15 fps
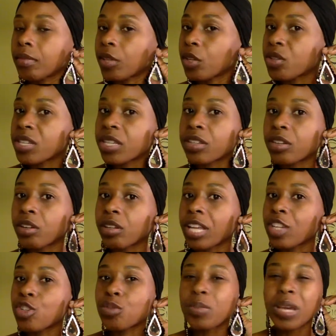They'll sit there and
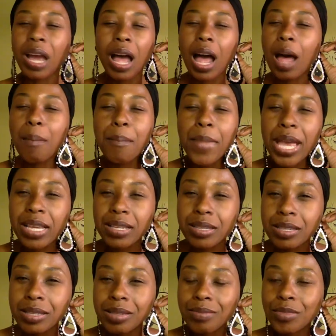let you be a hot
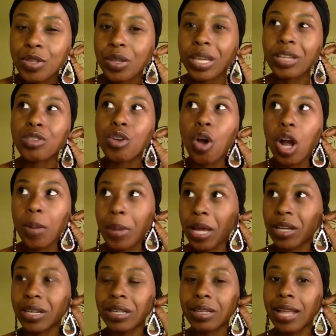mess so they can talk
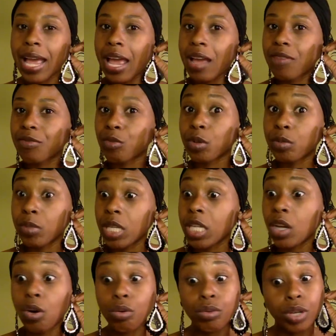about it and laugh. With
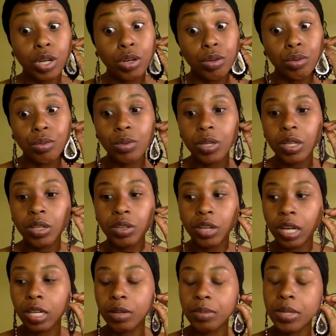me, oh no, you're
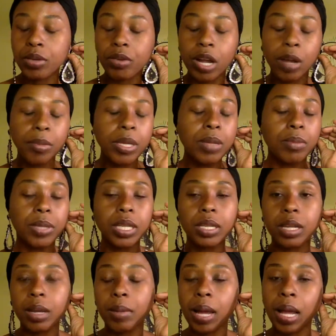not going to be around me and be a
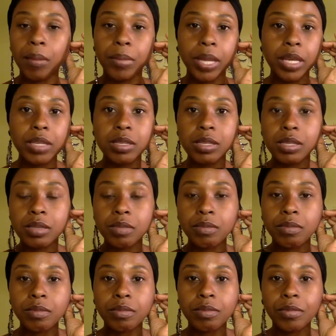damn hot mess.
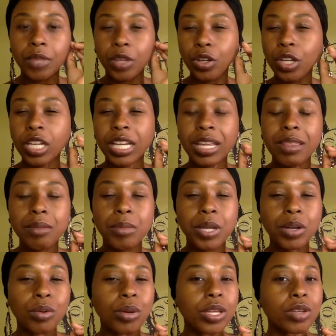You're going to get in the
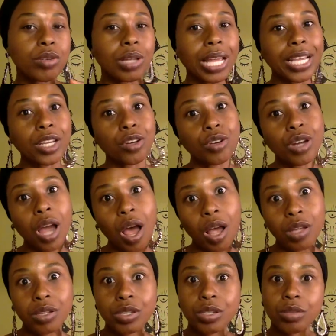mirror whether you like it or not.
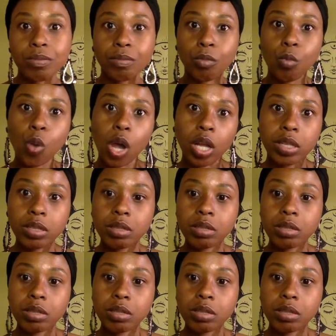What?